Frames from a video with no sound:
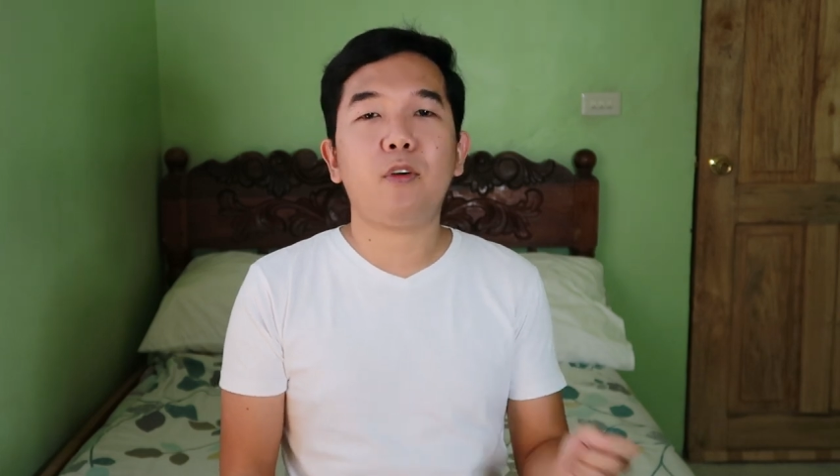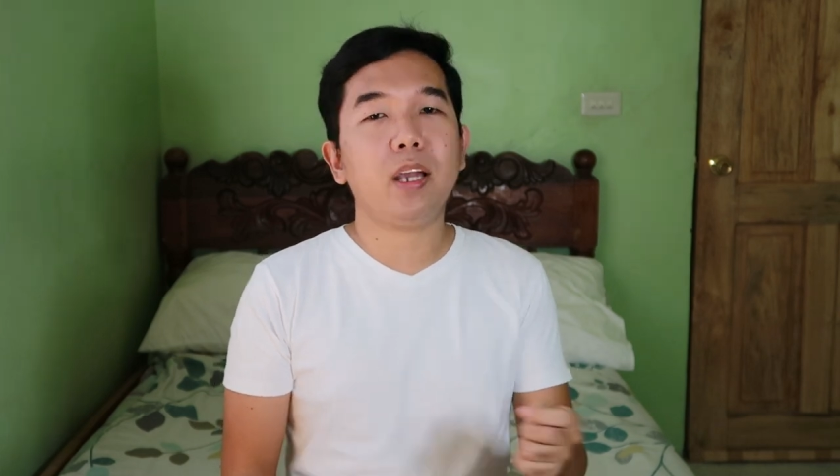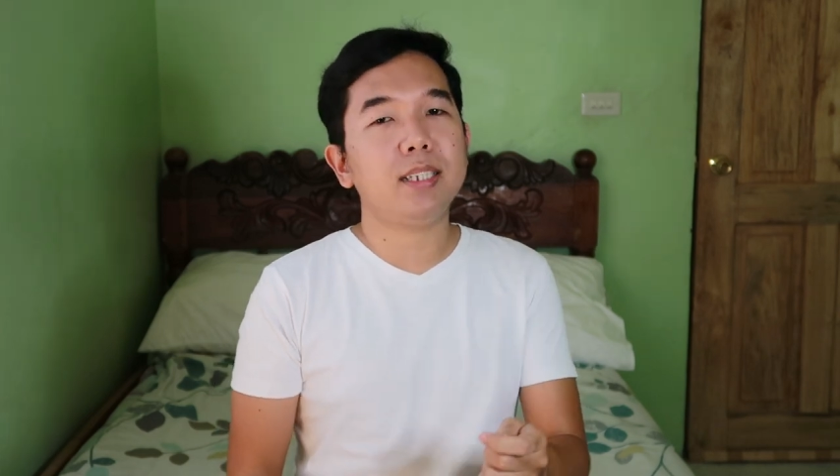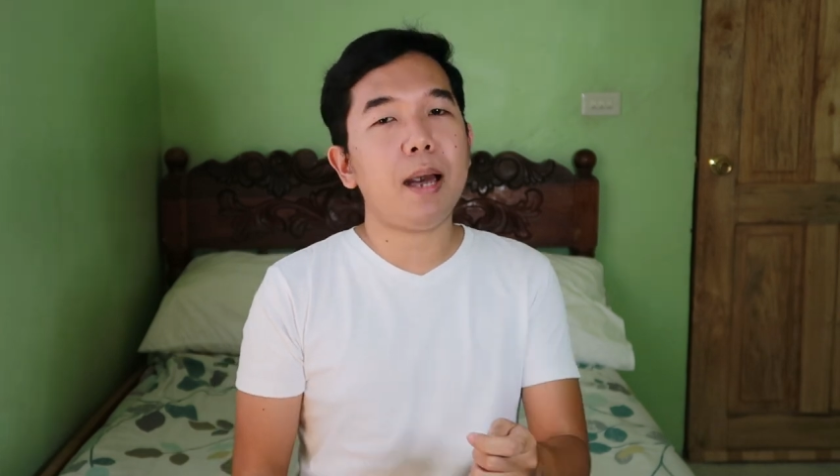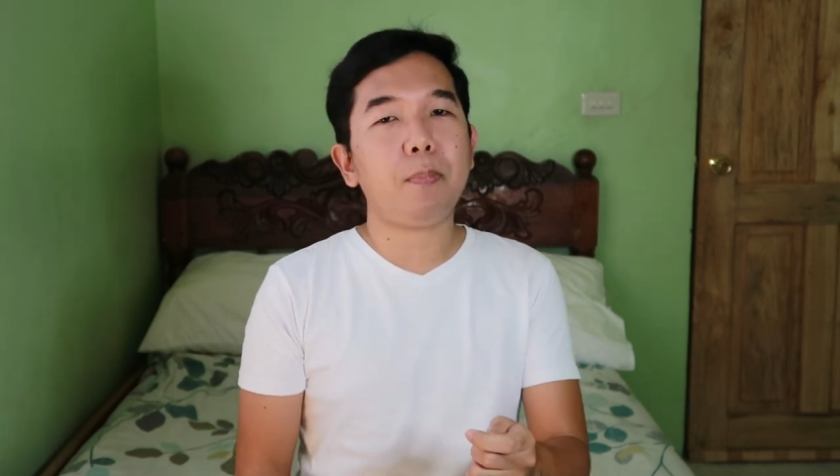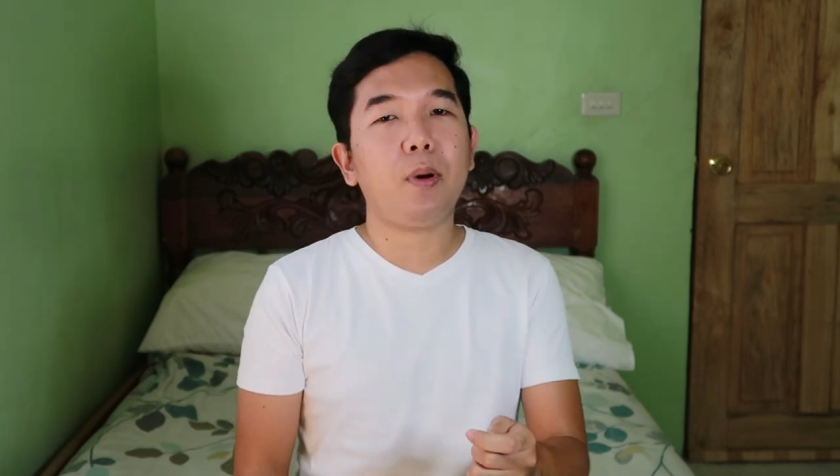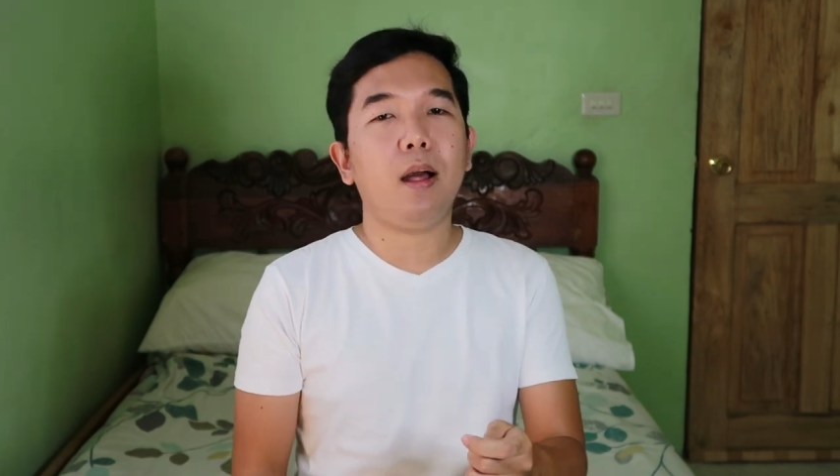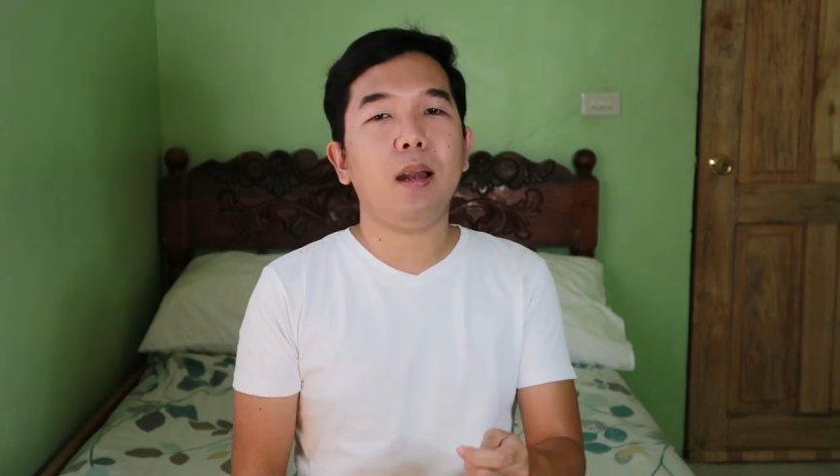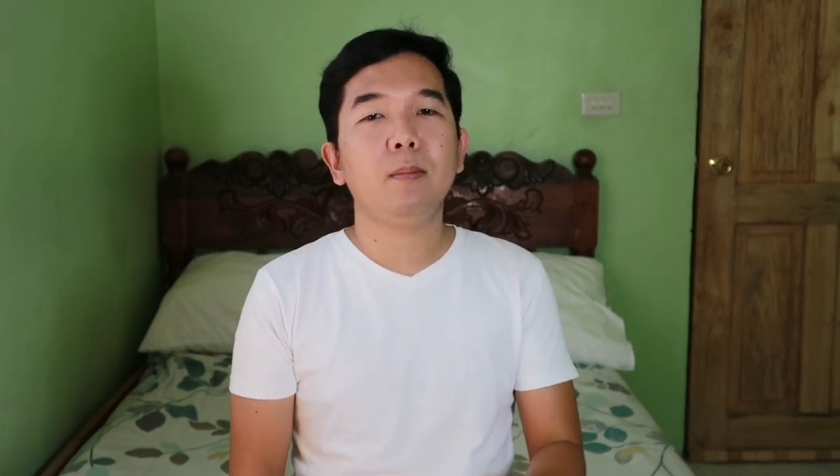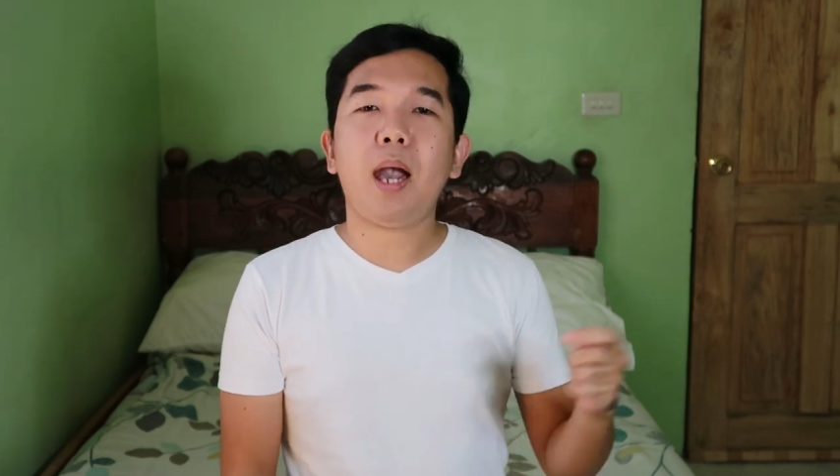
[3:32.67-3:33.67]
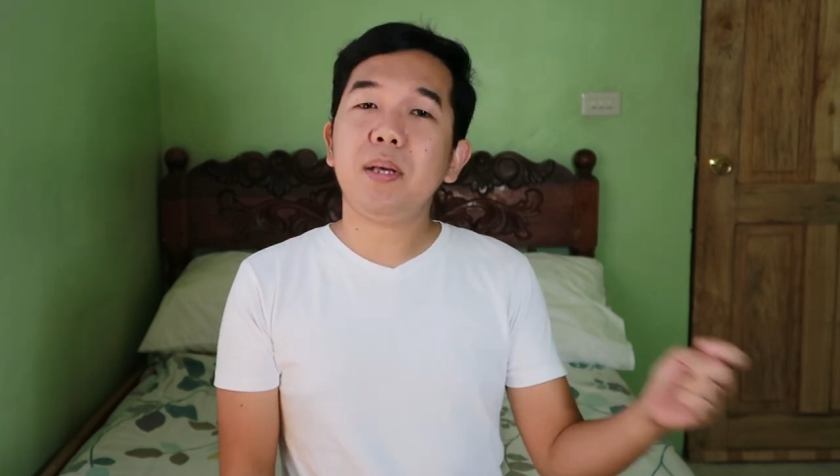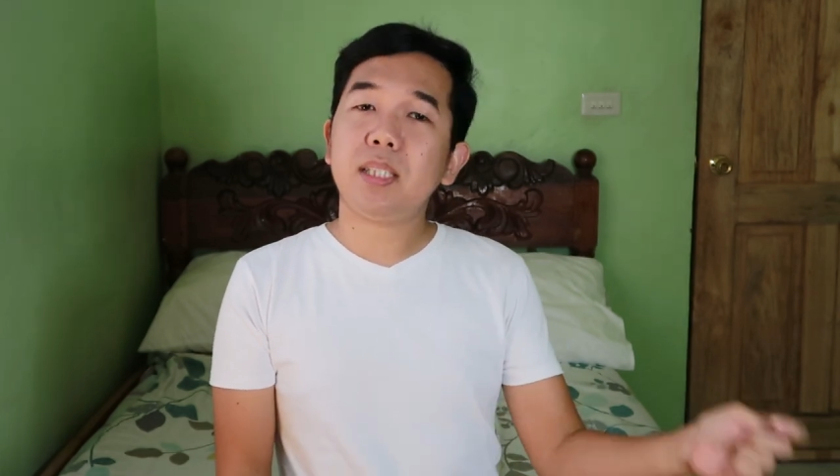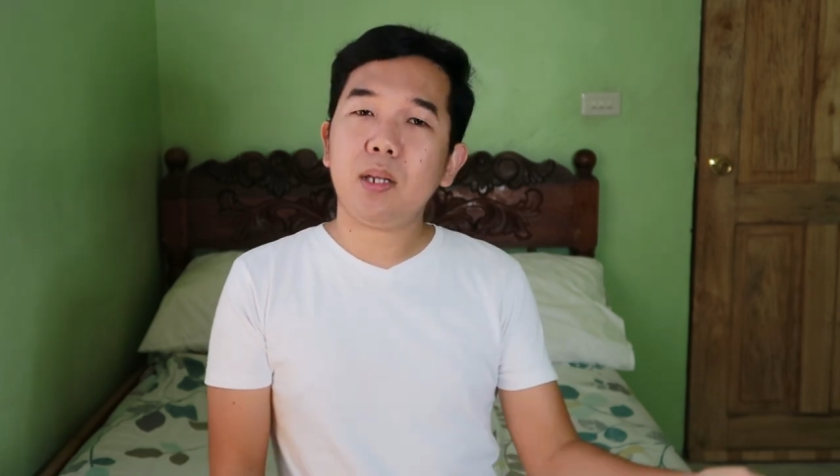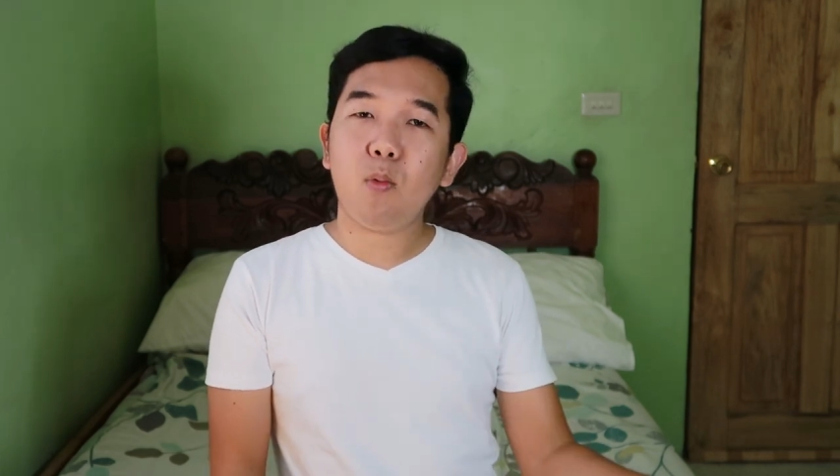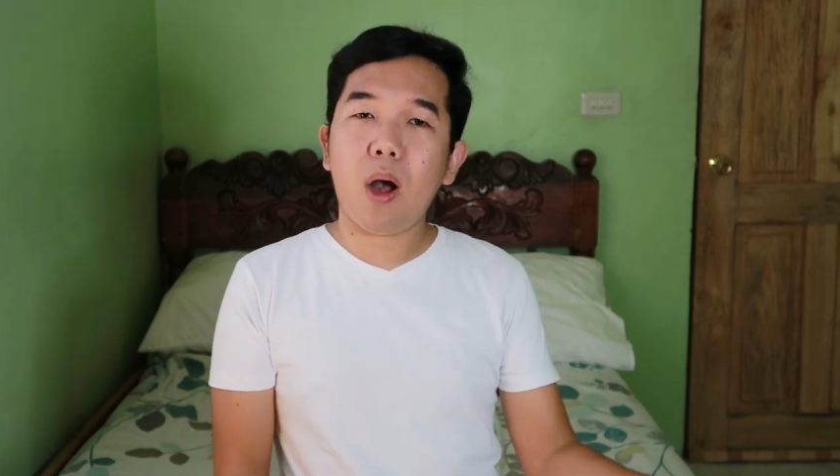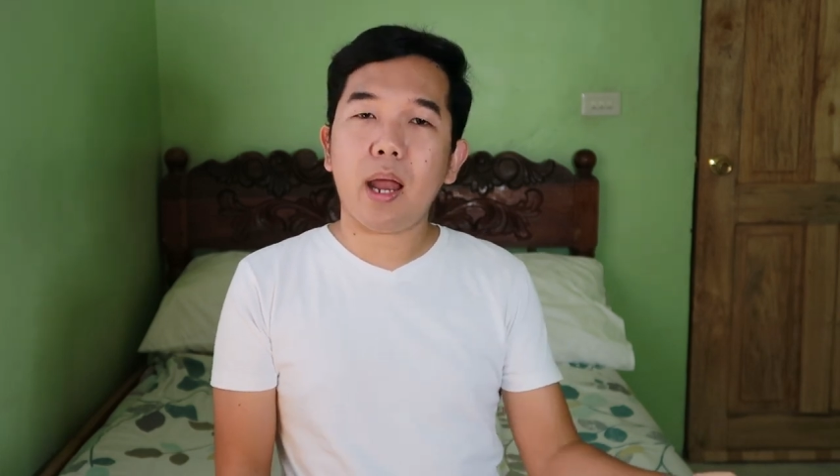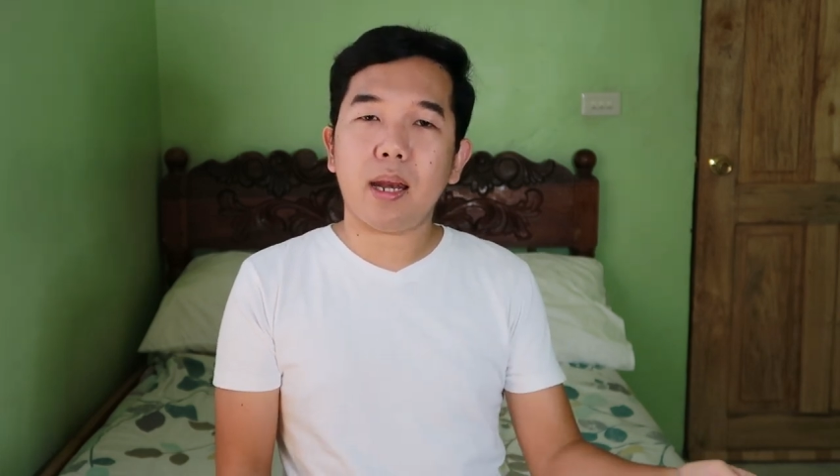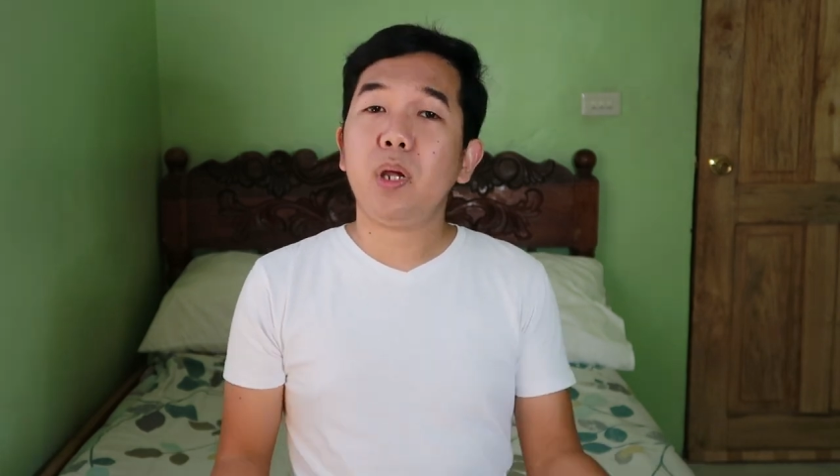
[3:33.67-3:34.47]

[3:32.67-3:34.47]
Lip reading: For example, Chemistry 1,